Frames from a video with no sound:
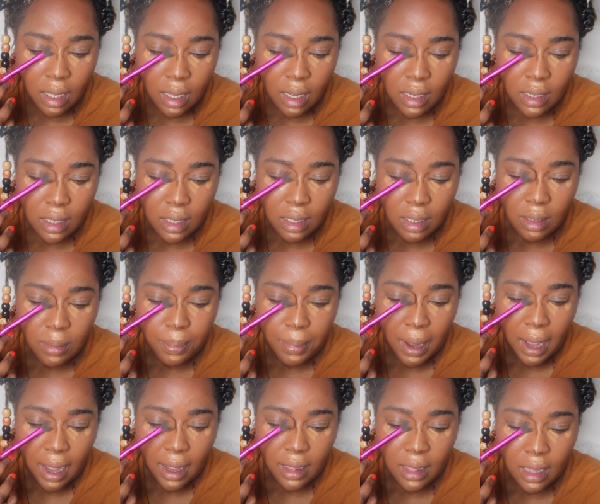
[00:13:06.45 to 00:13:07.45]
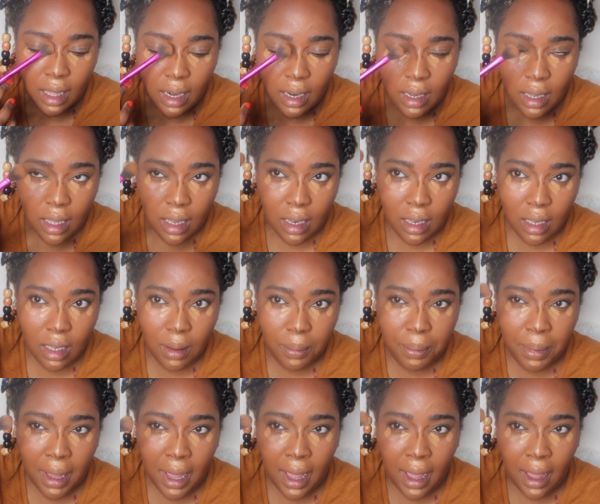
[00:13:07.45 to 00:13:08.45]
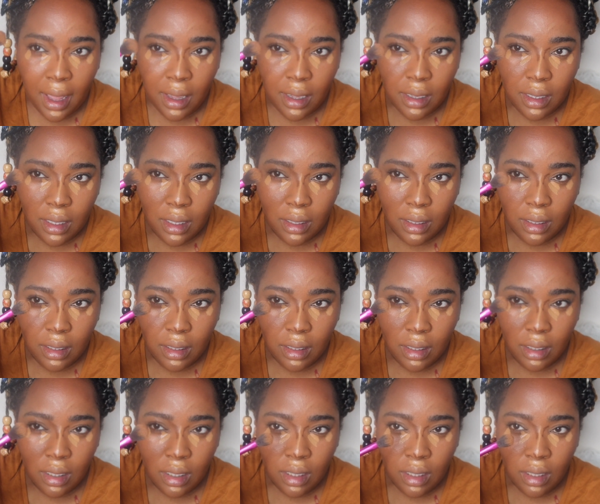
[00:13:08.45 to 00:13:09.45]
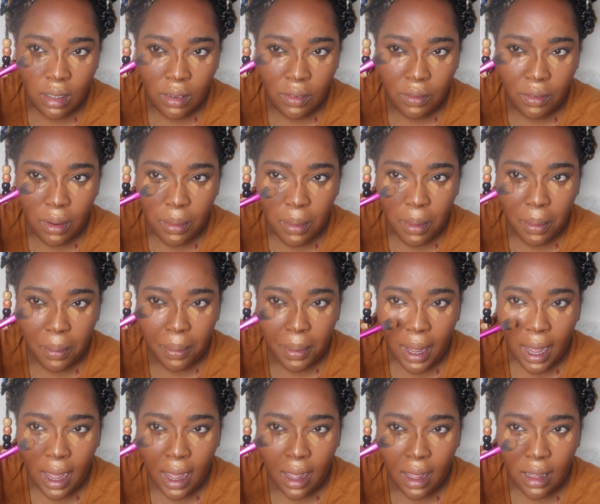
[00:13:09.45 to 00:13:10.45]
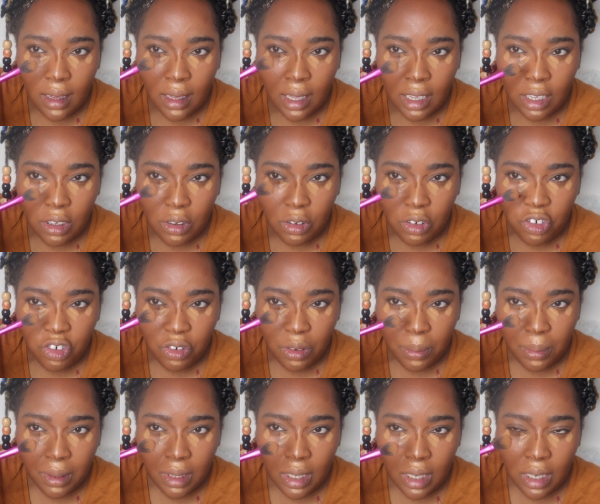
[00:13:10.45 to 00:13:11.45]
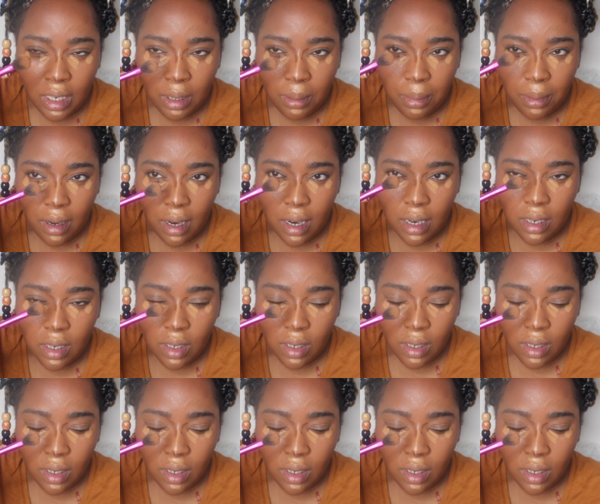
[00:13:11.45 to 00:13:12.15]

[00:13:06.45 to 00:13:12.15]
and just pat that in. Pat. Remember pat, like you dribbling the brush.